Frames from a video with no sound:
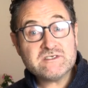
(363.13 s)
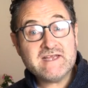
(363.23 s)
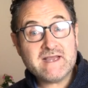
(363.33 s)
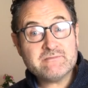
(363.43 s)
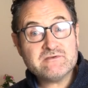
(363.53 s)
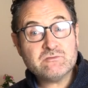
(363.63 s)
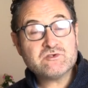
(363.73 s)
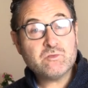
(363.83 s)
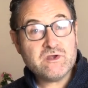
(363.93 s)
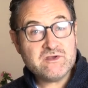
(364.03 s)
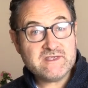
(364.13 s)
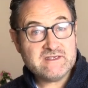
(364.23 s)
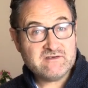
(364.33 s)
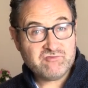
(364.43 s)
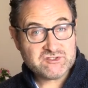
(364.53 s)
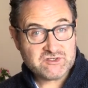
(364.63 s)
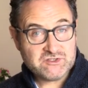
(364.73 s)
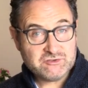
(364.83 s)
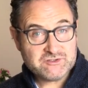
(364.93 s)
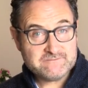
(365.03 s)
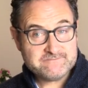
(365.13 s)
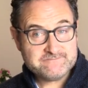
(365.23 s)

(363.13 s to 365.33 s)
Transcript: had happened was worthy of prosecution.